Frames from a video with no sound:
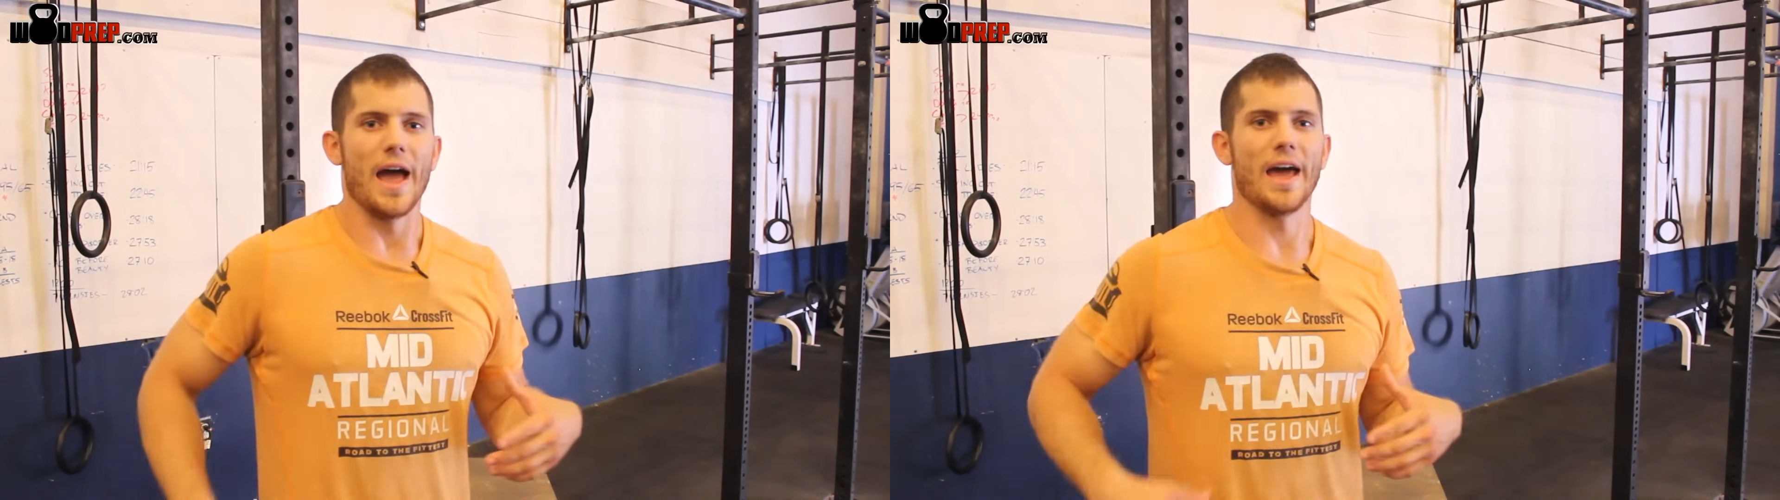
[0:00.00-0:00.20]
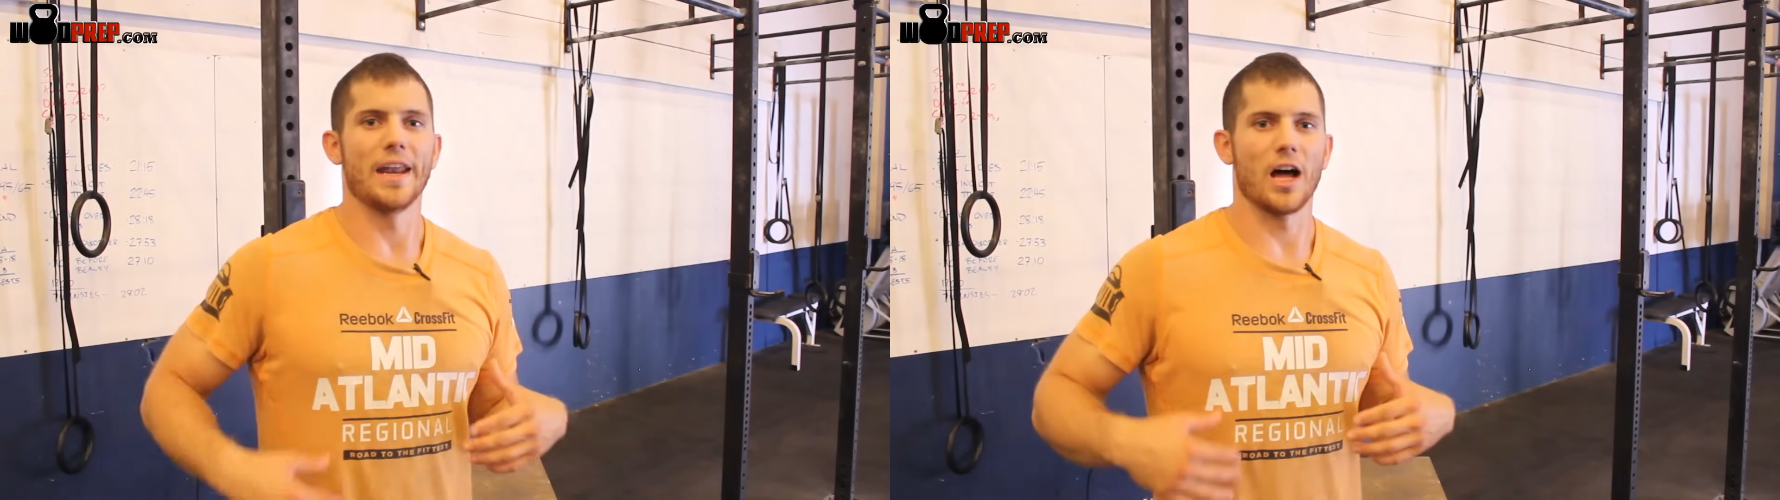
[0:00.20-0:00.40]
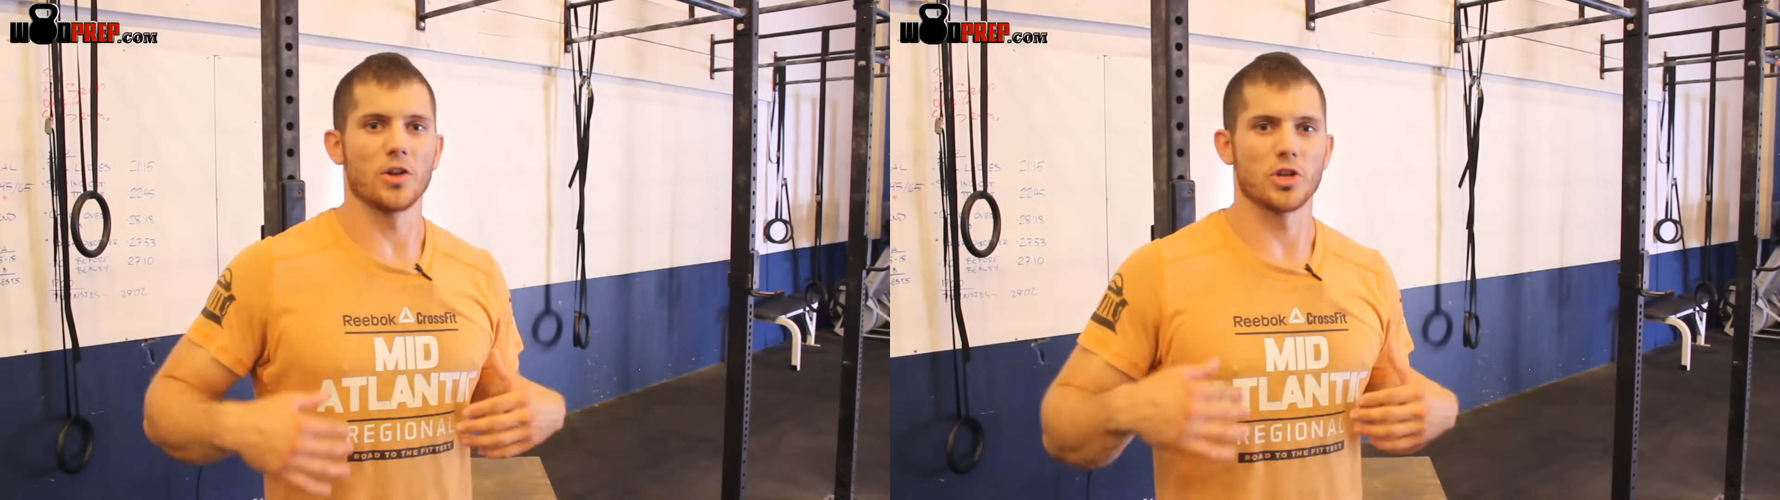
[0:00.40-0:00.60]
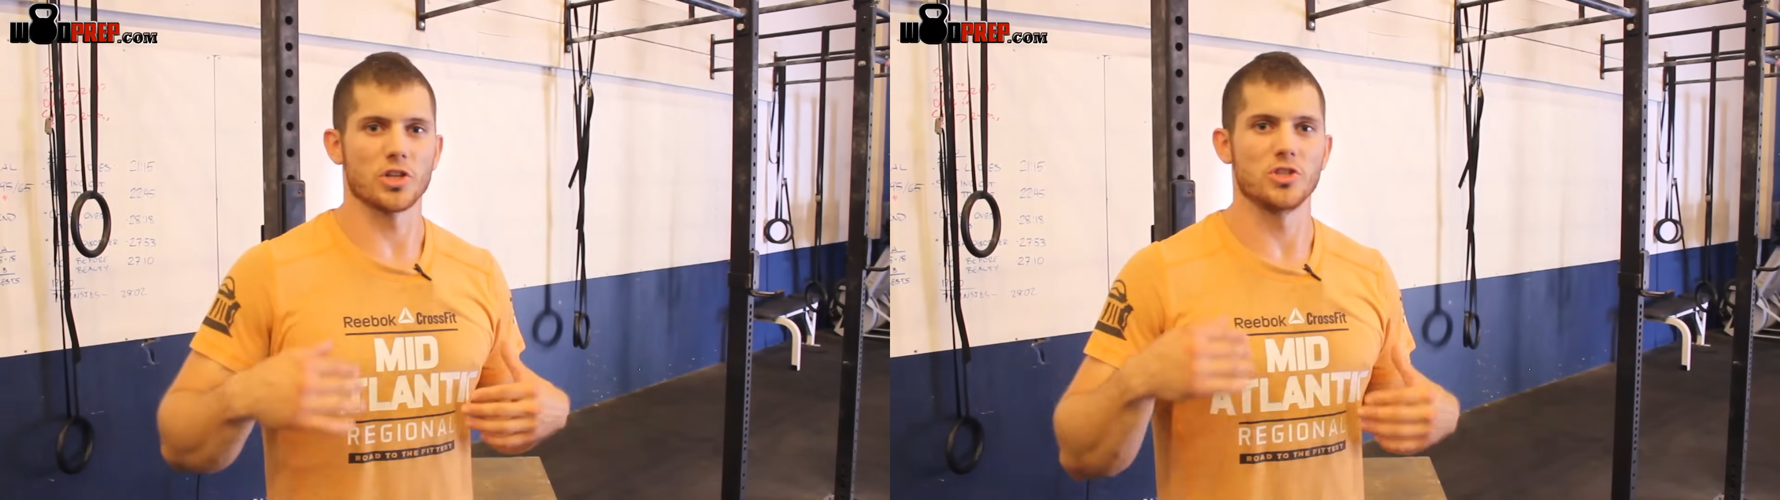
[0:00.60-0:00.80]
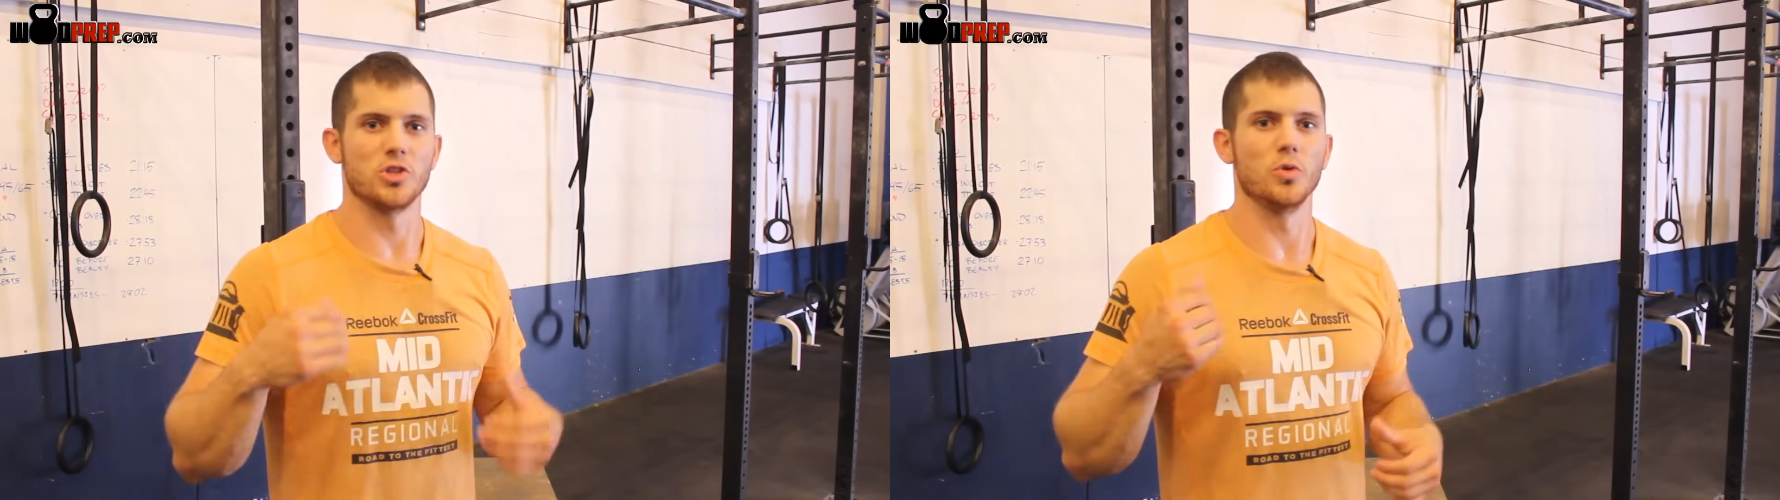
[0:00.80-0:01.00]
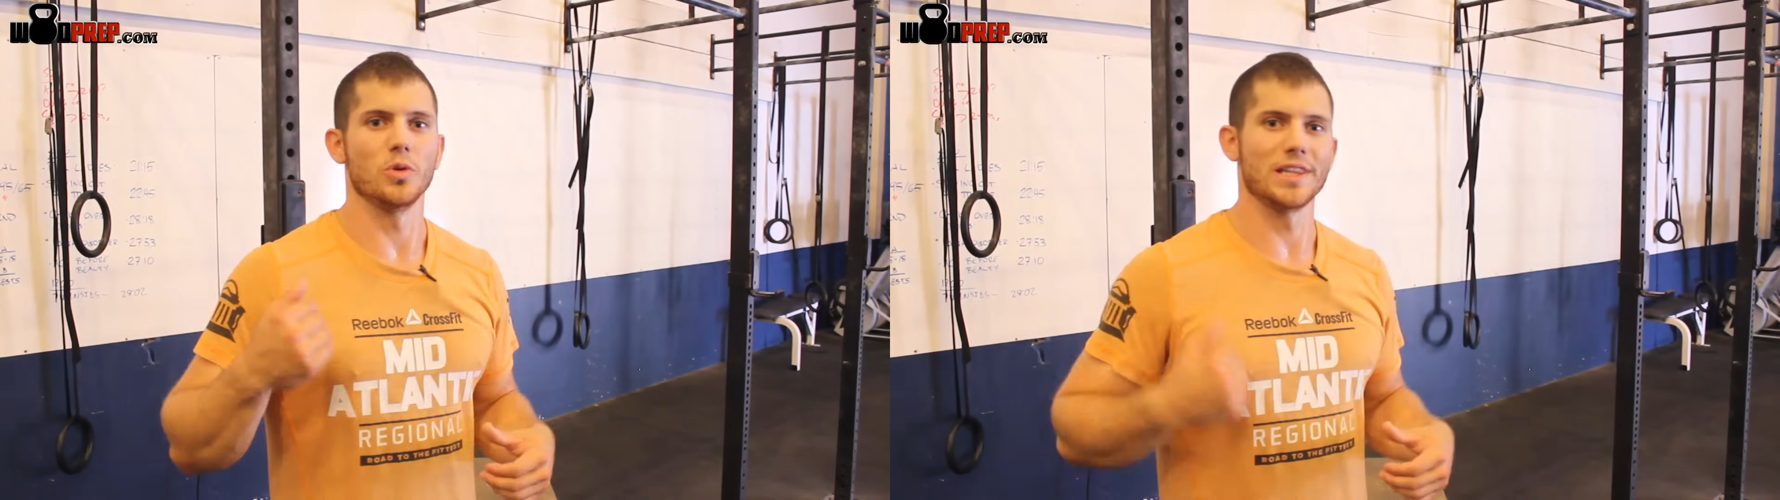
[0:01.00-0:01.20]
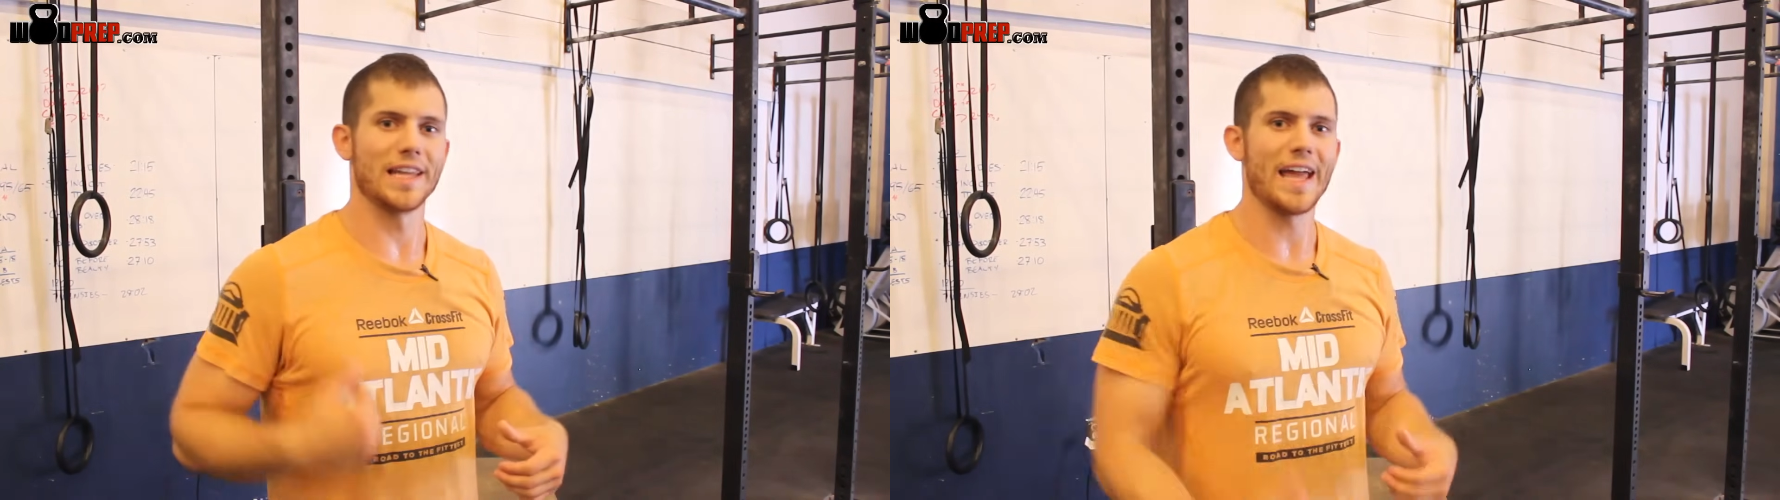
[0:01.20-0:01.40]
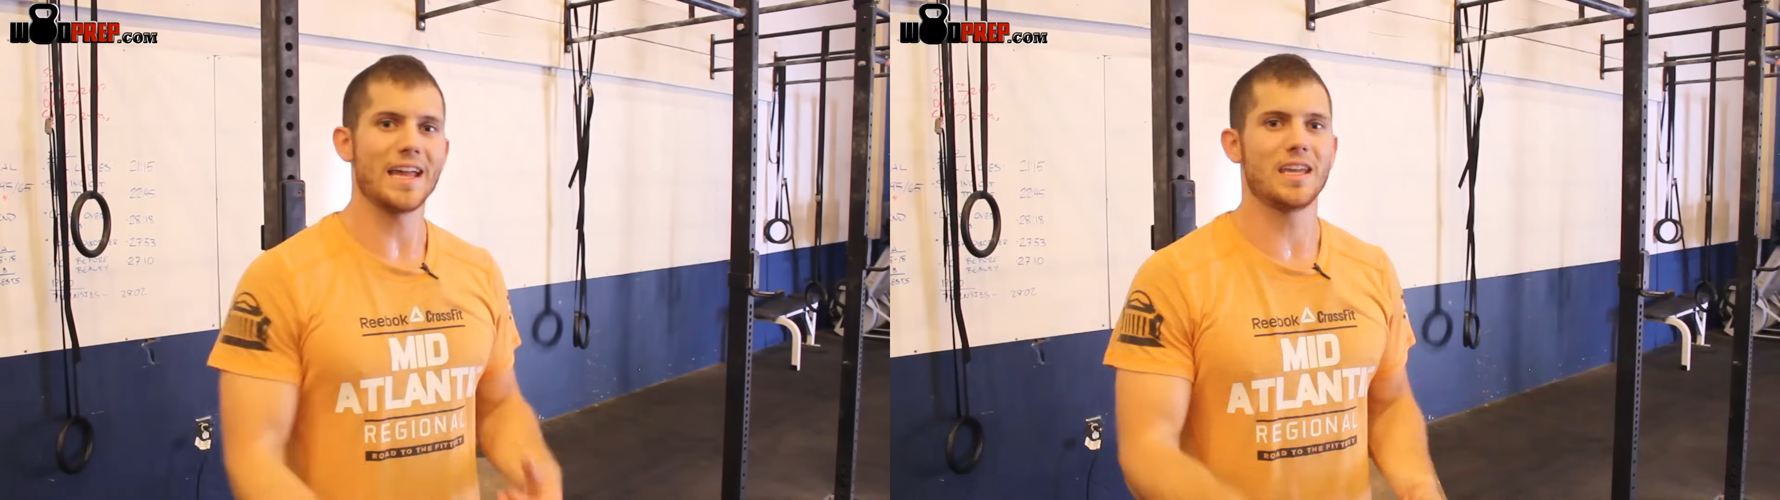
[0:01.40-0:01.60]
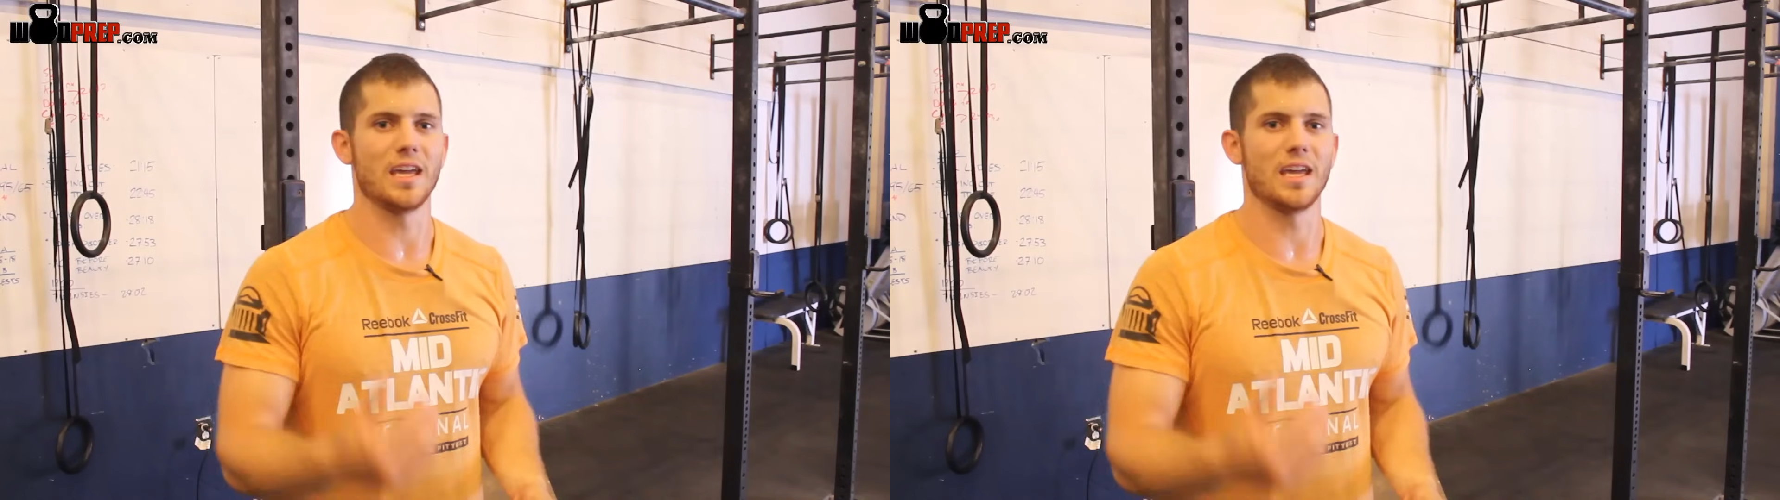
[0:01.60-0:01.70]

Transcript: and I'll just do leg